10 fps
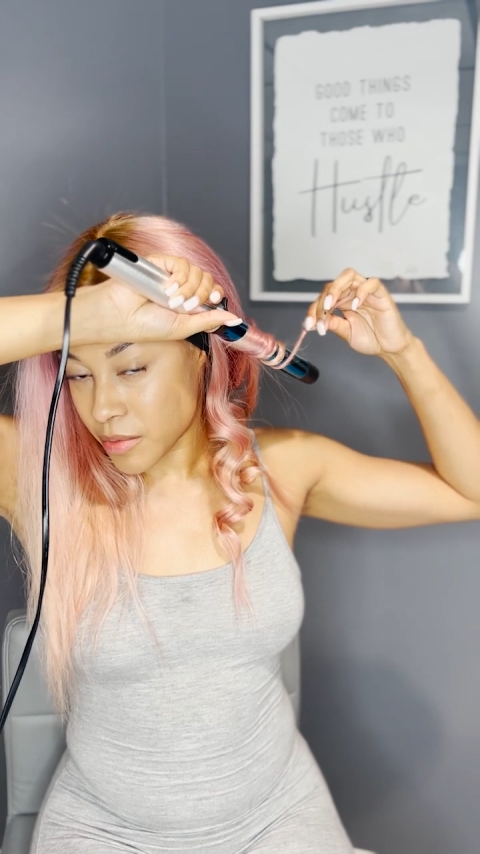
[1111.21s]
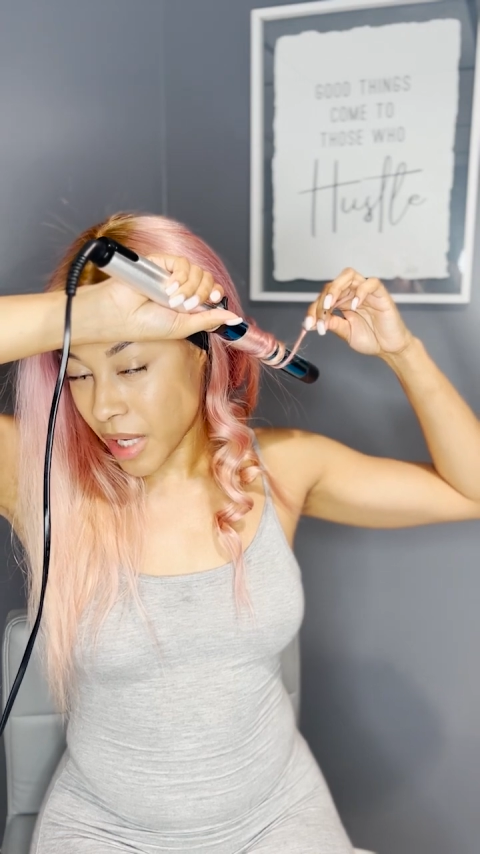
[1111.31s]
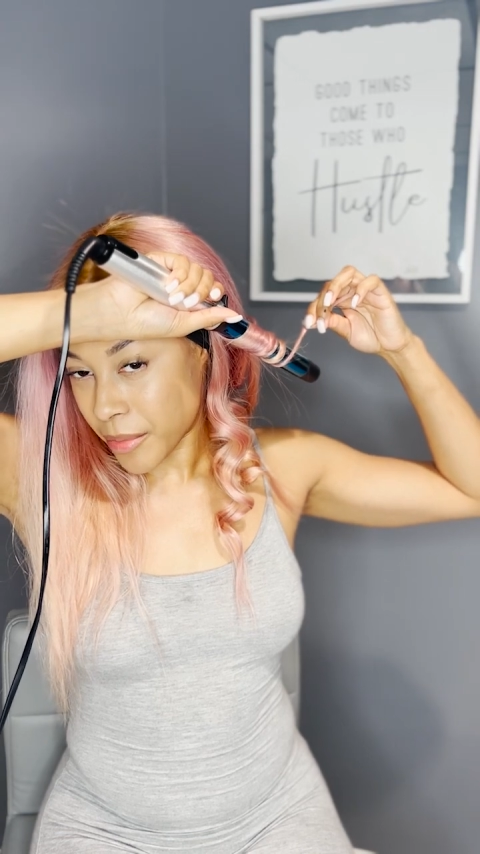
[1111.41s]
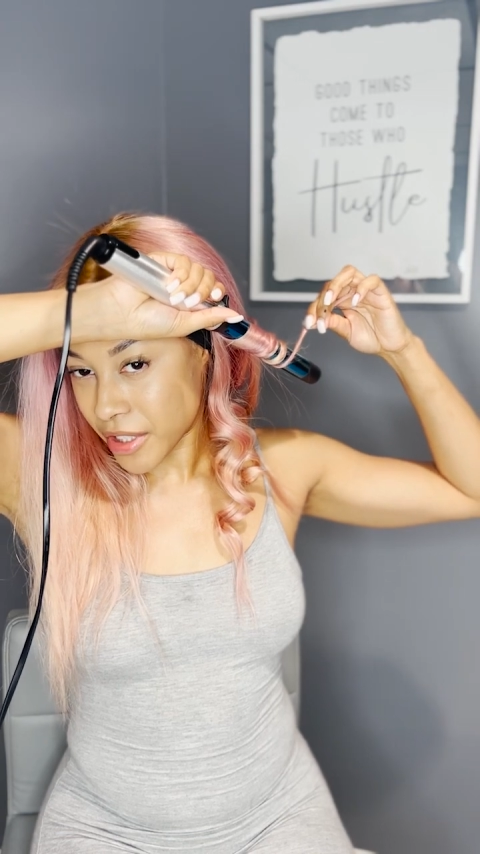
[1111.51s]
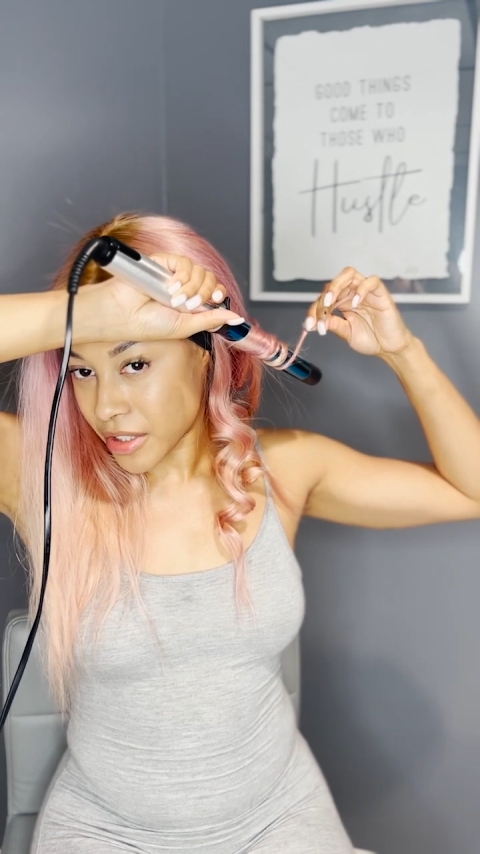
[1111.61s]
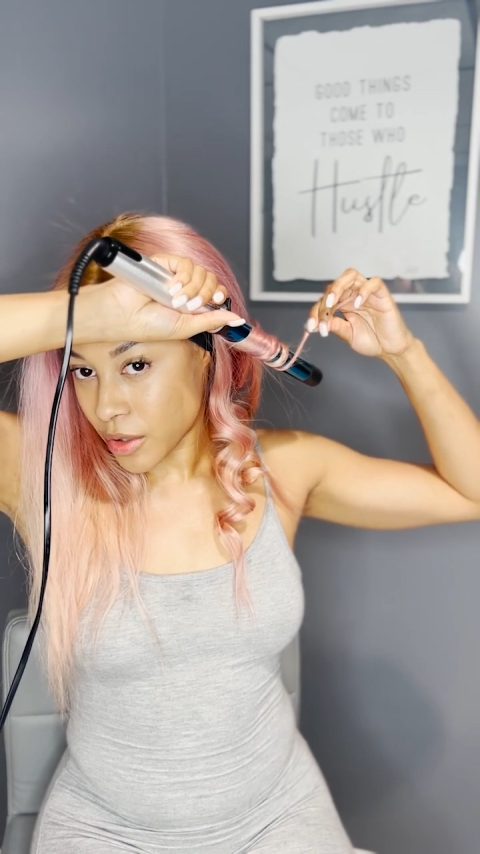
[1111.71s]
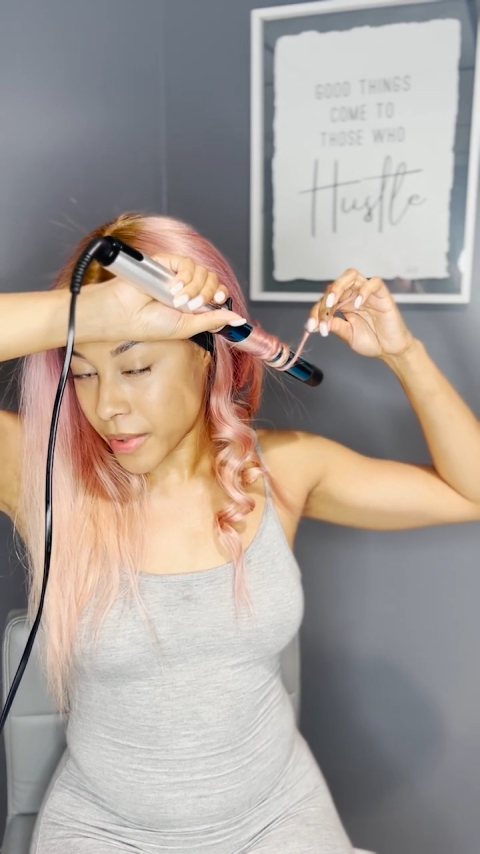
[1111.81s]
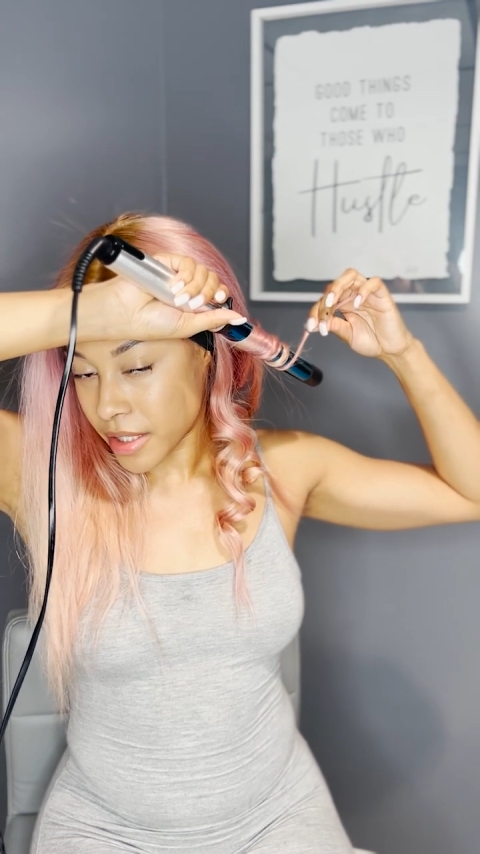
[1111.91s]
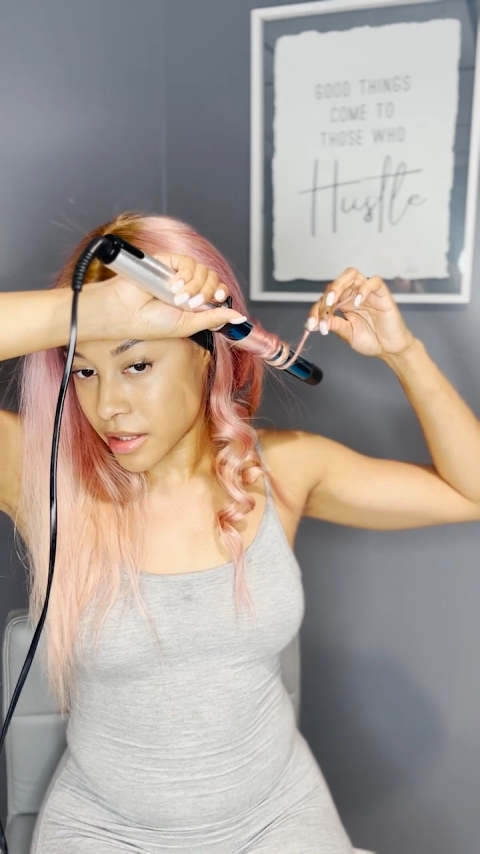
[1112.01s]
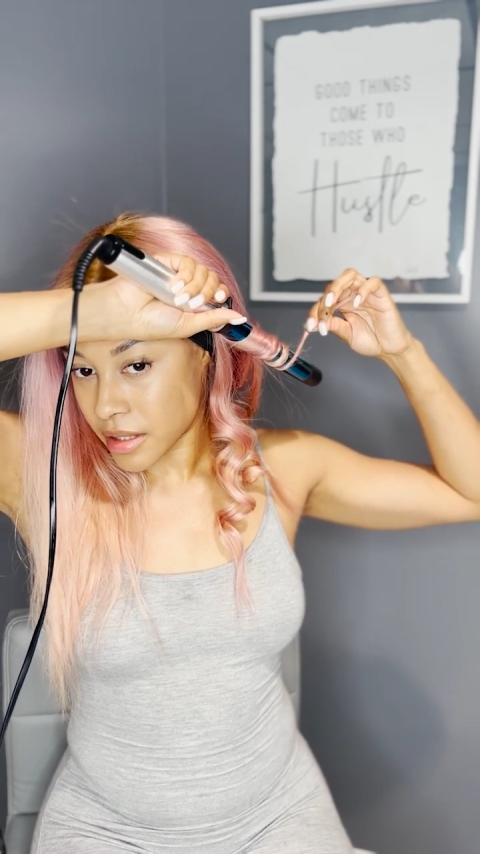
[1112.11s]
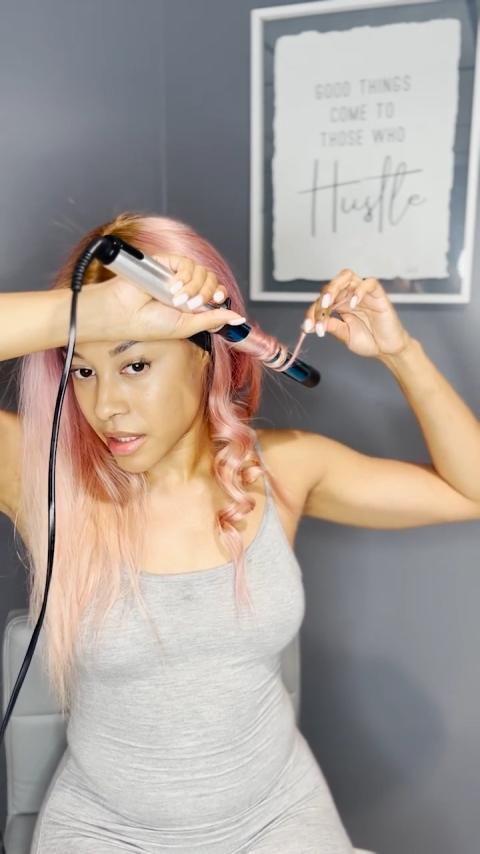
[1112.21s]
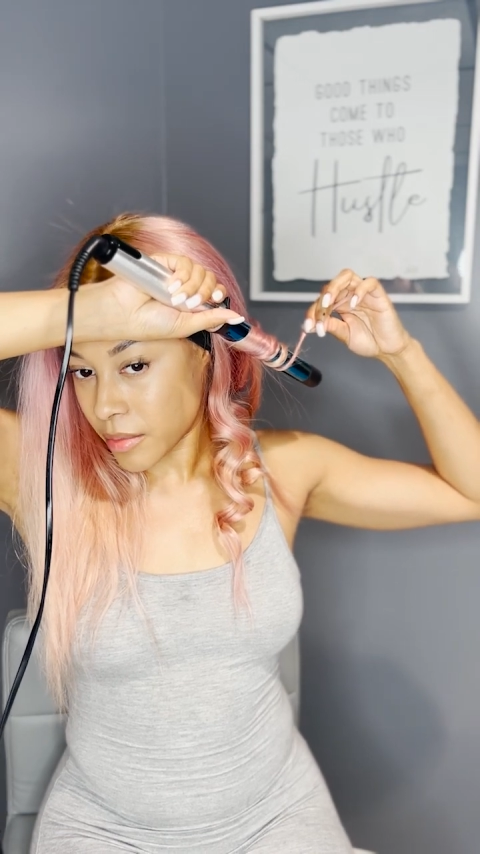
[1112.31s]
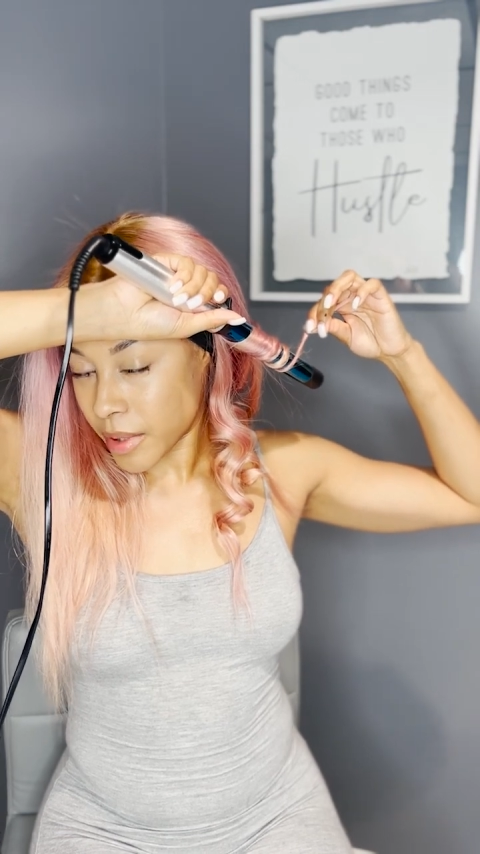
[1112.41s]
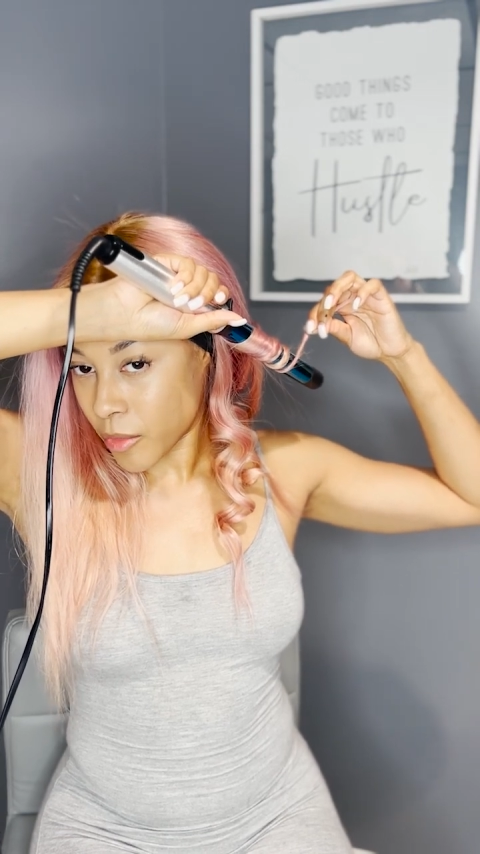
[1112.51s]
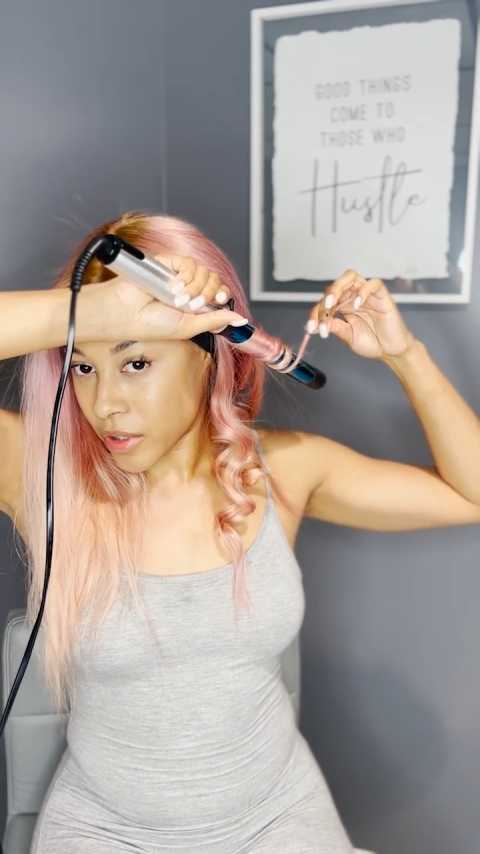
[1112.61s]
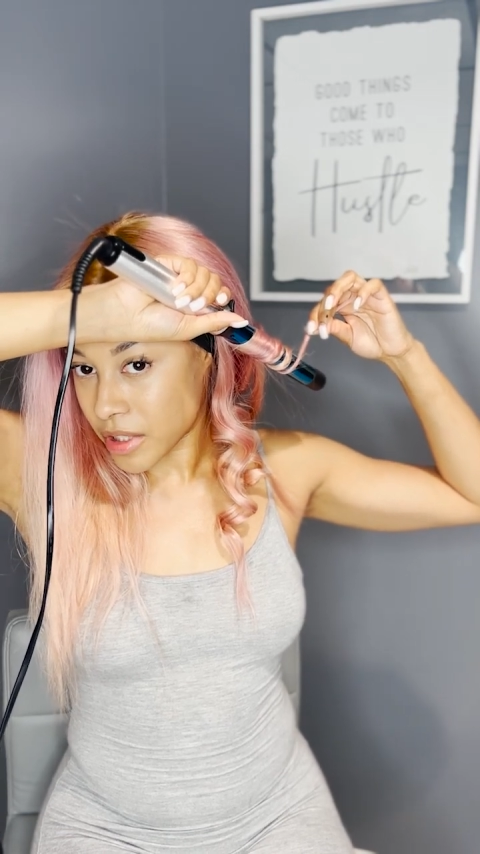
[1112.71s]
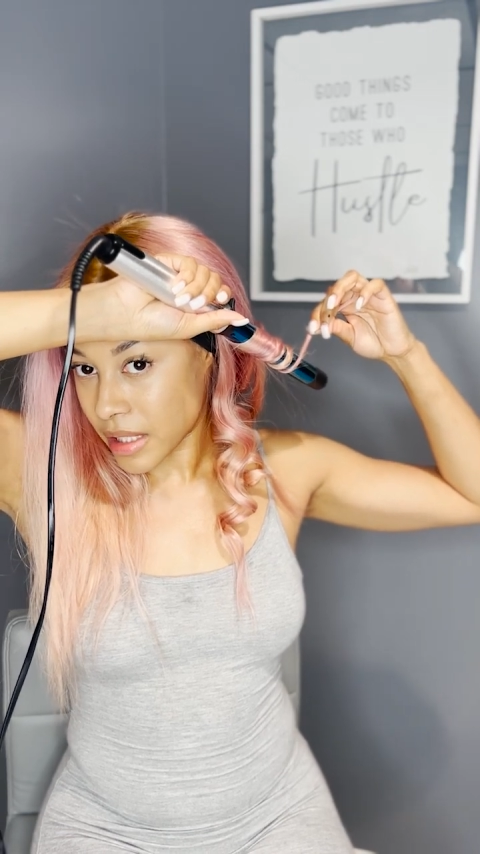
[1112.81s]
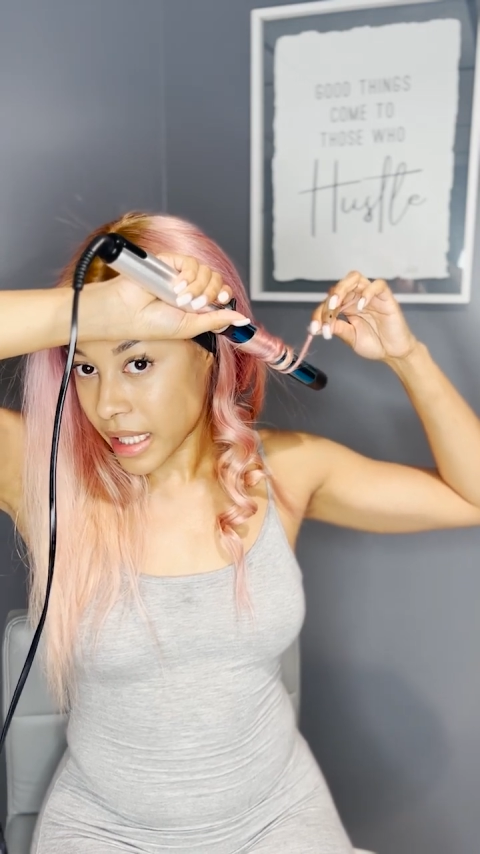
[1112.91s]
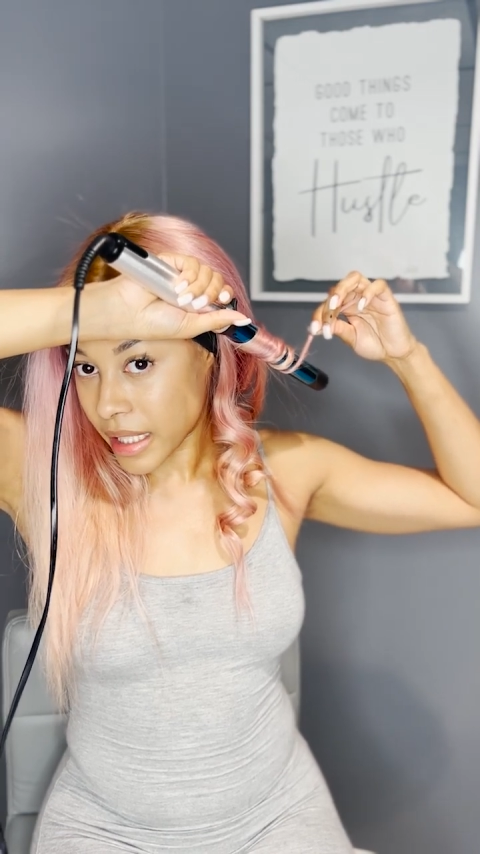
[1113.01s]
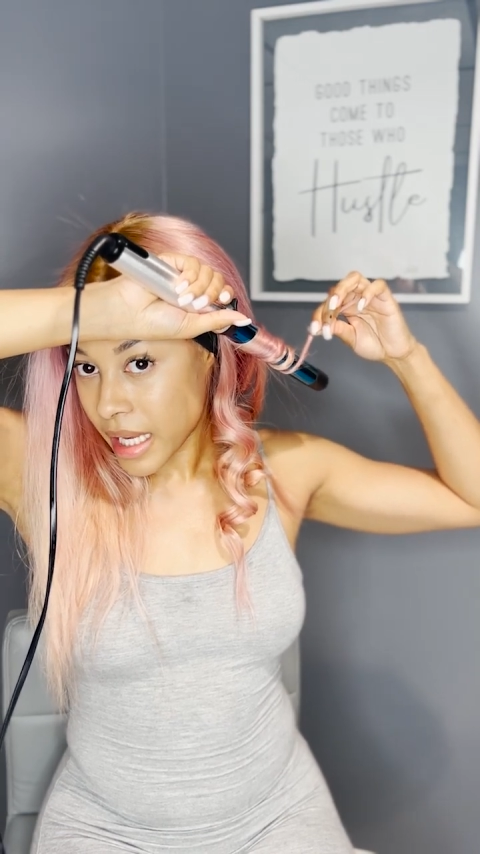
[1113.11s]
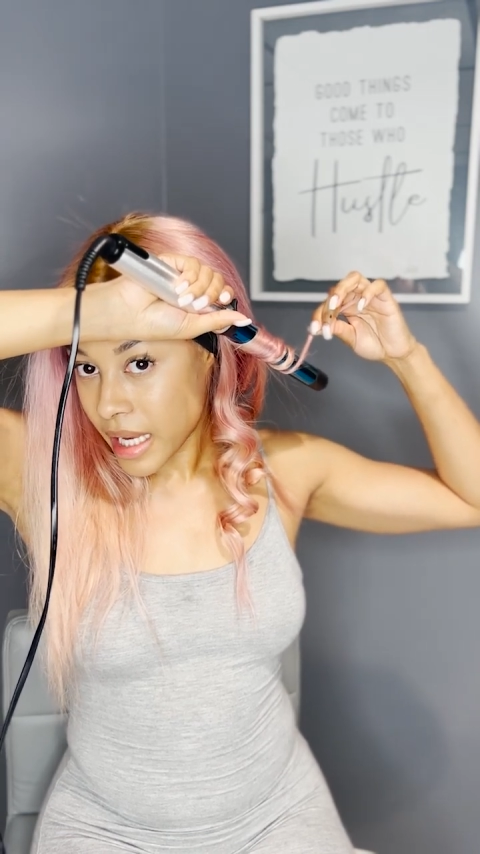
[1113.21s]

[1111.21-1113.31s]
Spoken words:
My personal page is going to be more so like